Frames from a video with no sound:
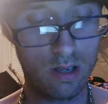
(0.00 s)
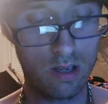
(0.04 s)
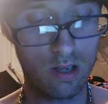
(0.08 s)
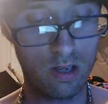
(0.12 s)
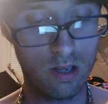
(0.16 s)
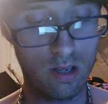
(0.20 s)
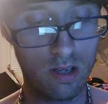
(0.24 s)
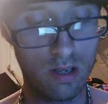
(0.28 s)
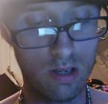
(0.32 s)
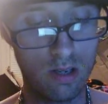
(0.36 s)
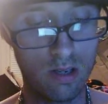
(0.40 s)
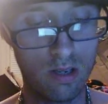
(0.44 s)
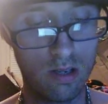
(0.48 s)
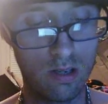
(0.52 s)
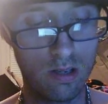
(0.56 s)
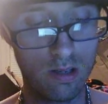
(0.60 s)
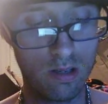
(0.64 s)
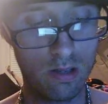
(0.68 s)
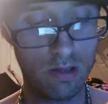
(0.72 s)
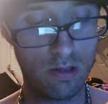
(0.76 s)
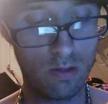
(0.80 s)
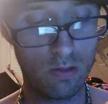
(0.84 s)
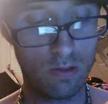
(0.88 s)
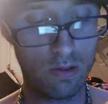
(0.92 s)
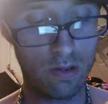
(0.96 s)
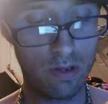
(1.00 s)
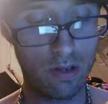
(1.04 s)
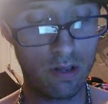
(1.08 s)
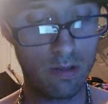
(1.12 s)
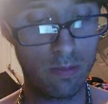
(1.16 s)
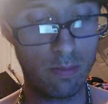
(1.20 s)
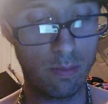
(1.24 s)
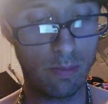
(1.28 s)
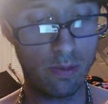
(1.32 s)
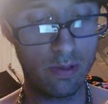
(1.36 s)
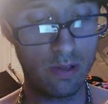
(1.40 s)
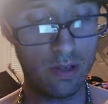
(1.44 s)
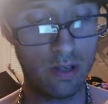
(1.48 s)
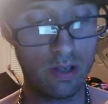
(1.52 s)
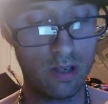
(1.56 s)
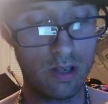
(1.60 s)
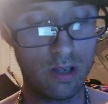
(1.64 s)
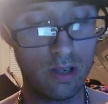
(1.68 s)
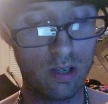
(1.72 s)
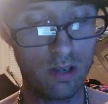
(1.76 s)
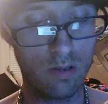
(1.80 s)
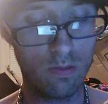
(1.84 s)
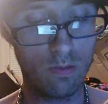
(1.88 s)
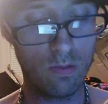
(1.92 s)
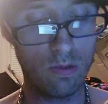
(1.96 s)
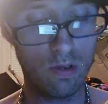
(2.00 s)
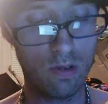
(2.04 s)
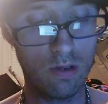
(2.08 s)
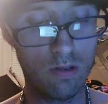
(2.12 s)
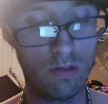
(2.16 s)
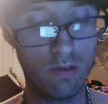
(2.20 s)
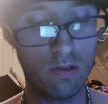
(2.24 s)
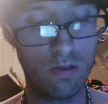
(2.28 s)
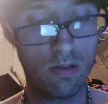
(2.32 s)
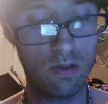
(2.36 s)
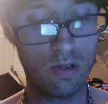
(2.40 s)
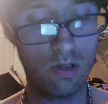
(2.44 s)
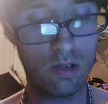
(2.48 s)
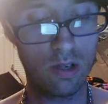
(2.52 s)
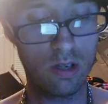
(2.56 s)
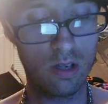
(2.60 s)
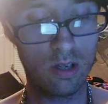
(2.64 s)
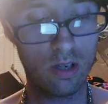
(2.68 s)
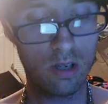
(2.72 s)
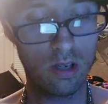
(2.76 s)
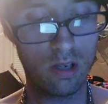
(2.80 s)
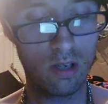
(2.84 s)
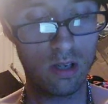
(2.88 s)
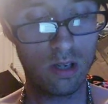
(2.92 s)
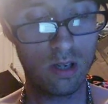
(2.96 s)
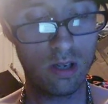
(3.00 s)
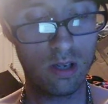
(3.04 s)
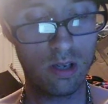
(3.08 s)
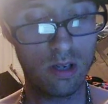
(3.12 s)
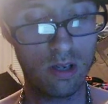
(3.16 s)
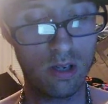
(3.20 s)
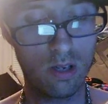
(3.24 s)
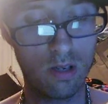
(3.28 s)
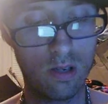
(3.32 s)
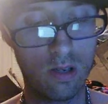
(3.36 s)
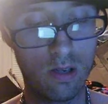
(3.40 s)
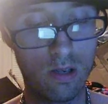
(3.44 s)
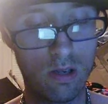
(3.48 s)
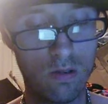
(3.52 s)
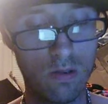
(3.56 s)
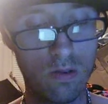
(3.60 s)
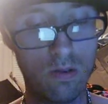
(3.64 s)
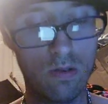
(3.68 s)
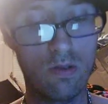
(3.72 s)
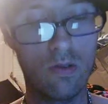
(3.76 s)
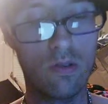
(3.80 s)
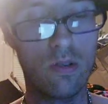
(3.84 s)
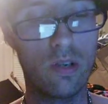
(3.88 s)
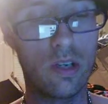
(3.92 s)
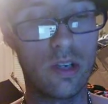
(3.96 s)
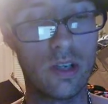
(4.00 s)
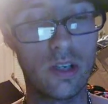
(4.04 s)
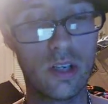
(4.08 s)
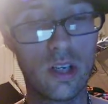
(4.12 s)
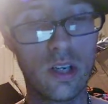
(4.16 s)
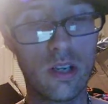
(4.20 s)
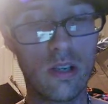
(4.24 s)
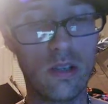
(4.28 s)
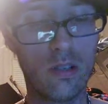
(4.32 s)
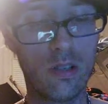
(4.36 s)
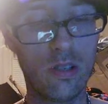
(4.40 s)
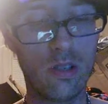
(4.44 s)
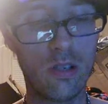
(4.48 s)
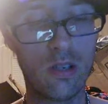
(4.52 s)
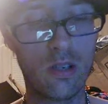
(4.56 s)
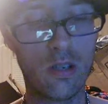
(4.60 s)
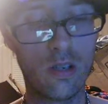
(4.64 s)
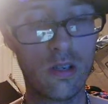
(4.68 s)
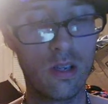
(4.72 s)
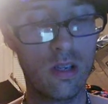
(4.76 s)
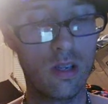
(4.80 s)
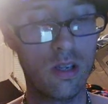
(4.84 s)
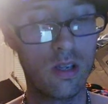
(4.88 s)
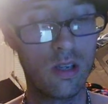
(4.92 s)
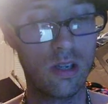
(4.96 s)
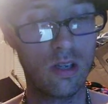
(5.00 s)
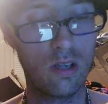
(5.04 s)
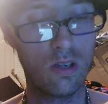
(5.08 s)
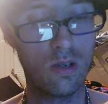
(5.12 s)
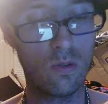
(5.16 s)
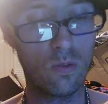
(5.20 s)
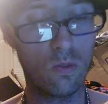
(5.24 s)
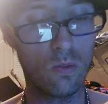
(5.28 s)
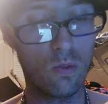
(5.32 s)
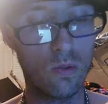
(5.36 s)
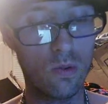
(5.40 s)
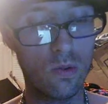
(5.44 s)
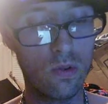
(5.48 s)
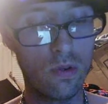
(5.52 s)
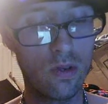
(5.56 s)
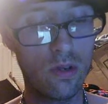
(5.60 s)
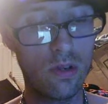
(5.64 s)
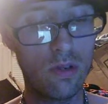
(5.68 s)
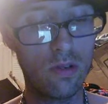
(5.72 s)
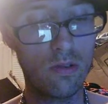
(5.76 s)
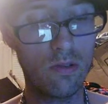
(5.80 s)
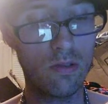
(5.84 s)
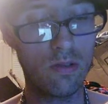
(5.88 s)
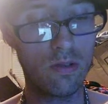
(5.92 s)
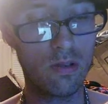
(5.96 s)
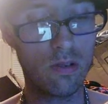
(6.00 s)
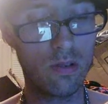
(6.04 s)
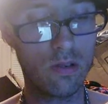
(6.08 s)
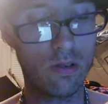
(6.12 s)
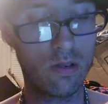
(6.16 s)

and authorities played in roach. road Killen. killing. War news.